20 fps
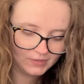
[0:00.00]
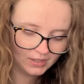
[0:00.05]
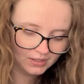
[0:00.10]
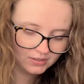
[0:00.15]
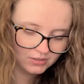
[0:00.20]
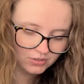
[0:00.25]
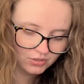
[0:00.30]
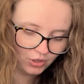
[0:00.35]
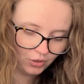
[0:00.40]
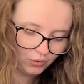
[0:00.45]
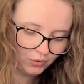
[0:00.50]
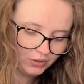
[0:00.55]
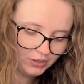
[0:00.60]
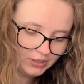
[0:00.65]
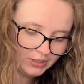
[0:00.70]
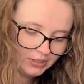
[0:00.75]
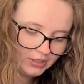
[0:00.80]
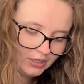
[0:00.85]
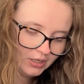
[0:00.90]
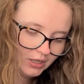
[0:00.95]
So,
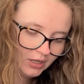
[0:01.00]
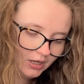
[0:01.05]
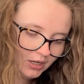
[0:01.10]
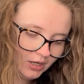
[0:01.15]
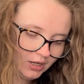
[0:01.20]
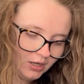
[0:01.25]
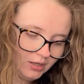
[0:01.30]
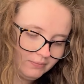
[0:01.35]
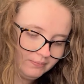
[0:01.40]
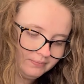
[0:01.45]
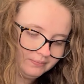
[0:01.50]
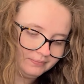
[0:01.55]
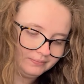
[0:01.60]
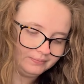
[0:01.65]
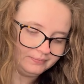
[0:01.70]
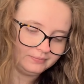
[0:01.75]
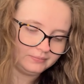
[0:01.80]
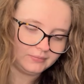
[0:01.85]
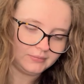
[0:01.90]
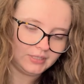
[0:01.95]

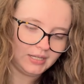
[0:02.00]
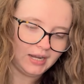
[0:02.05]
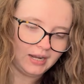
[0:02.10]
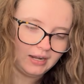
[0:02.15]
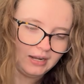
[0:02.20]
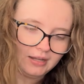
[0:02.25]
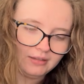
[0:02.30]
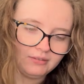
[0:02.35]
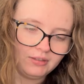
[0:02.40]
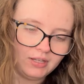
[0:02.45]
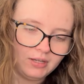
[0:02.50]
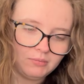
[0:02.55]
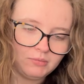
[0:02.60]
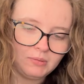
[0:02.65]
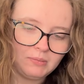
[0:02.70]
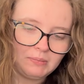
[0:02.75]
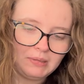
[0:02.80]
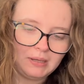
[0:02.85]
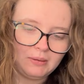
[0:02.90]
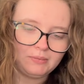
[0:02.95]
yeah, I think I'm
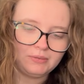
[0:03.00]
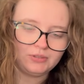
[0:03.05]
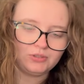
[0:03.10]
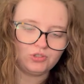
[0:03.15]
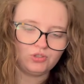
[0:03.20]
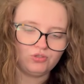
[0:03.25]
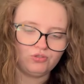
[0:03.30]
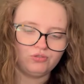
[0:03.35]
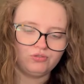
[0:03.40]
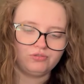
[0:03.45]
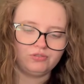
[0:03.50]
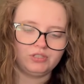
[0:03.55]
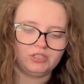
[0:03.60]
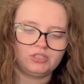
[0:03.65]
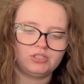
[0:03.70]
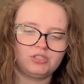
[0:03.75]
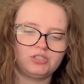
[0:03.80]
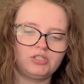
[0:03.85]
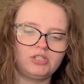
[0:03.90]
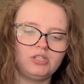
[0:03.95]
gonna be able to
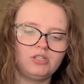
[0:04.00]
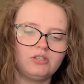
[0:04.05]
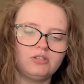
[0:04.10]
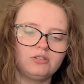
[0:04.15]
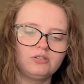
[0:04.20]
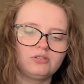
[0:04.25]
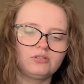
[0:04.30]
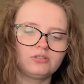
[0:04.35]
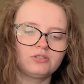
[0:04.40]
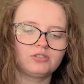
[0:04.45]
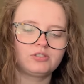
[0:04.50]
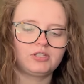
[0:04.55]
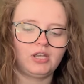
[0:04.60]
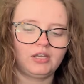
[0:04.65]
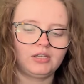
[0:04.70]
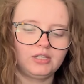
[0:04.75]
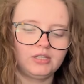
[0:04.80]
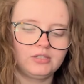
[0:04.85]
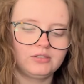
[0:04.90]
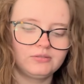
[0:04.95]
finish the
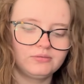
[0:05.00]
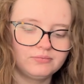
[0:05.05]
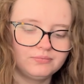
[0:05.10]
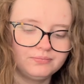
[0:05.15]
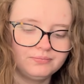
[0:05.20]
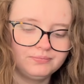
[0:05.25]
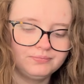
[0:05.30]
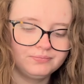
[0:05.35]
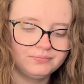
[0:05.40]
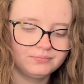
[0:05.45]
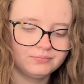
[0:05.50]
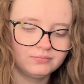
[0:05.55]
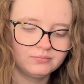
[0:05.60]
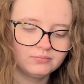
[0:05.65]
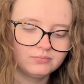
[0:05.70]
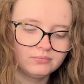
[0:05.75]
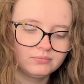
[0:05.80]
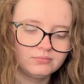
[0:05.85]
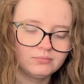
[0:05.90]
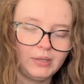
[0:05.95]
second
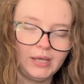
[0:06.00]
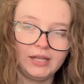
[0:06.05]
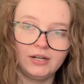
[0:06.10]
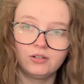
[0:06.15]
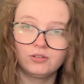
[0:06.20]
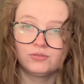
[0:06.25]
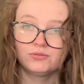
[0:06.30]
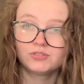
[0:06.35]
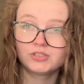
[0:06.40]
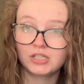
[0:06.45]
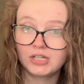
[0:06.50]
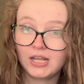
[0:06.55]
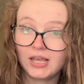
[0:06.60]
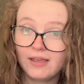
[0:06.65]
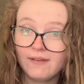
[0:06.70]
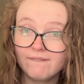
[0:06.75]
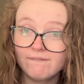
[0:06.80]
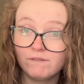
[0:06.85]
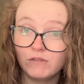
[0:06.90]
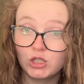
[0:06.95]
panel
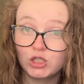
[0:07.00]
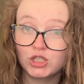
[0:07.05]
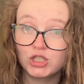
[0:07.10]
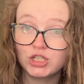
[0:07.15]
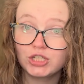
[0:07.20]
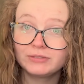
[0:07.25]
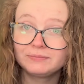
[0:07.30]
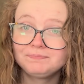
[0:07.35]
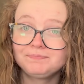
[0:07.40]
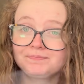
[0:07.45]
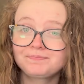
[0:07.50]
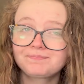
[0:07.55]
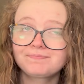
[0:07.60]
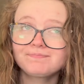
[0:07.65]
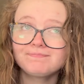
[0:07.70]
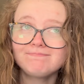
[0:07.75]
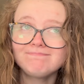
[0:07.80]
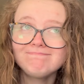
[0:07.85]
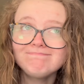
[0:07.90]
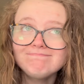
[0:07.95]
today for sure.
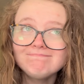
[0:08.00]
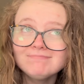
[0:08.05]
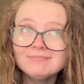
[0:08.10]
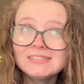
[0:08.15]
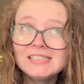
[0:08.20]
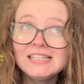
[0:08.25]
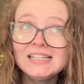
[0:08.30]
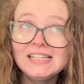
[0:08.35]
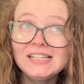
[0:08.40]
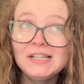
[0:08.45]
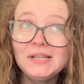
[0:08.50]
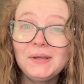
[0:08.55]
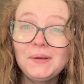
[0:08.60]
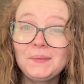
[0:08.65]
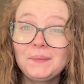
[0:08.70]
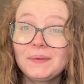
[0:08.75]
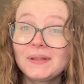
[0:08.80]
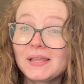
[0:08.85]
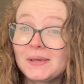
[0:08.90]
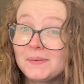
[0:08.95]

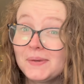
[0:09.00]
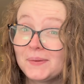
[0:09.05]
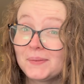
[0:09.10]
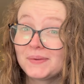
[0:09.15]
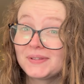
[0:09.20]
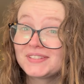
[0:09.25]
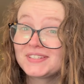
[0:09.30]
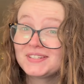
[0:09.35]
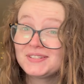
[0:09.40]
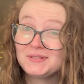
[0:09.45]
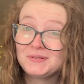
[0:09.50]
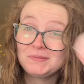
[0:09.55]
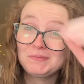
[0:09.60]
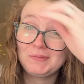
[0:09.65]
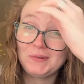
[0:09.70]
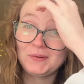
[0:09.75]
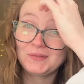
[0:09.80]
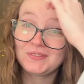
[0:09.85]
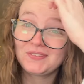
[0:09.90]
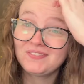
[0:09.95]
Will I be able to do
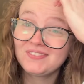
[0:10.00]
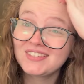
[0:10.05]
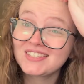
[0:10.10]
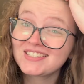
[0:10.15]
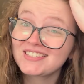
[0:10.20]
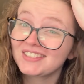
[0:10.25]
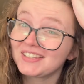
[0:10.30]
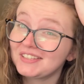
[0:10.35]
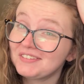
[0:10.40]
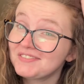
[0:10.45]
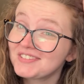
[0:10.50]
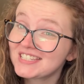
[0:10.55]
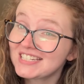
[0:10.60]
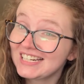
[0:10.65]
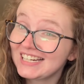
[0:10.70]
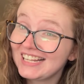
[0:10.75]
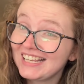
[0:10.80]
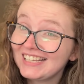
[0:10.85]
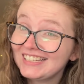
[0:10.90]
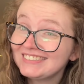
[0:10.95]
both of the sleeves
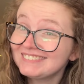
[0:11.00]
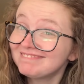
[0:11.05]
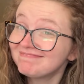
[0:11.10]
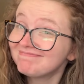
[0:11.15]
today?